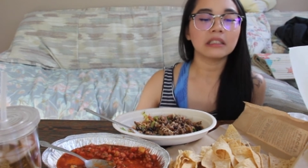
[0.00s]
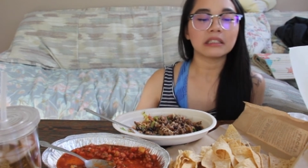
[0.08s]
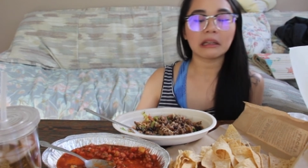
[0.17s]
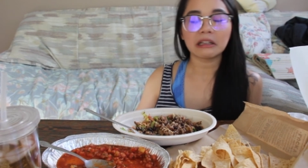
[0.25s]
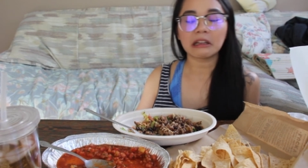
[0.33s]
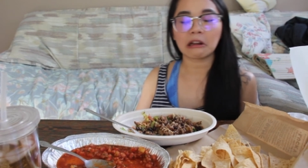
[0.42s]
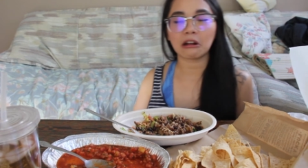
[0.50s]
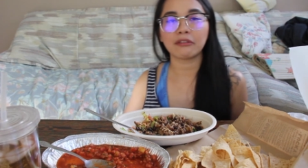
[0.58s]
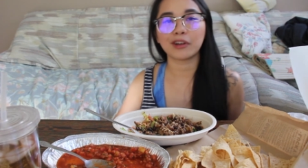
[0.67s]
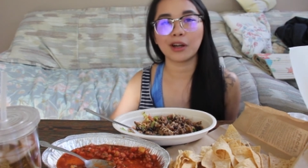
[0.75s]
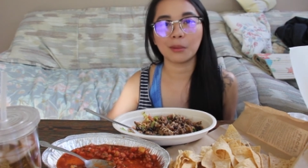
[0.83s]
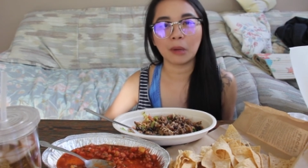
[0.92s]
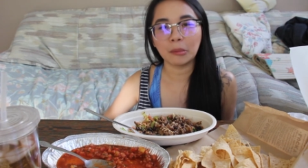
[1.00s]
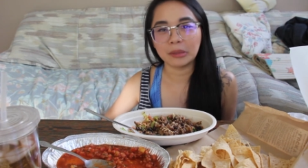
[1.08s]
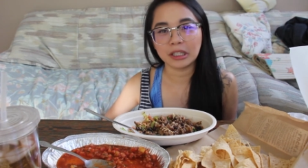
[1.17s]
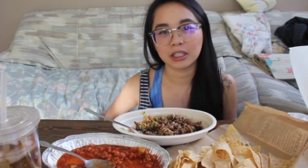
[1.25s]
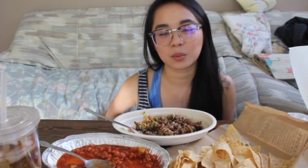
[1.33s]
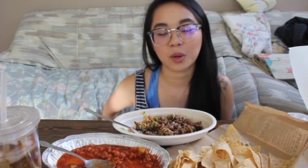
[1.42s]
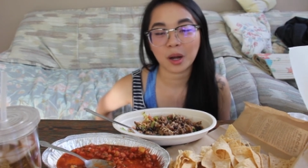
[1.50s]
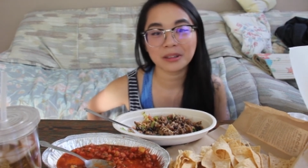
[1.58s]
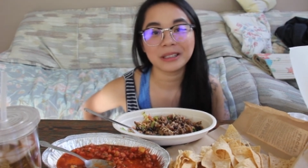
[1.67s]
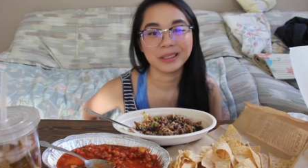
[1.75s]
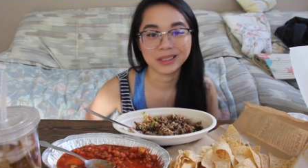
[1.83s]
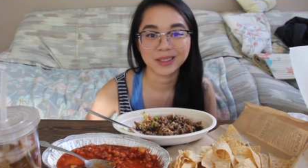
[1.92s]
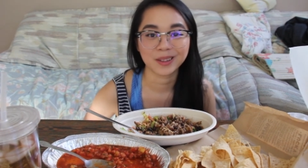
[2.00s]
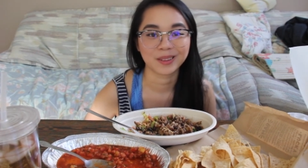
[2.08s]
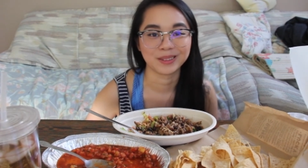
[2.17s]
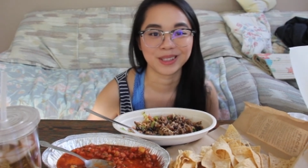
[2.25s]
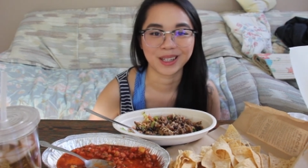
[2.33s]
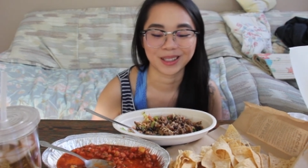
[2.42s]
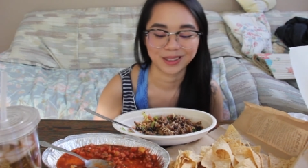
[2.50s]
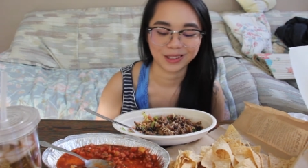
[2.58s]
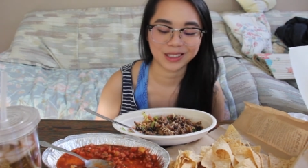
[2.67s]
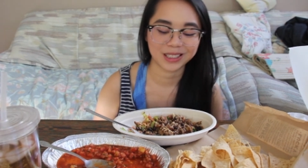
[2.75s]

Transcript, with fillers: taking care of a puppy is probably easier than taking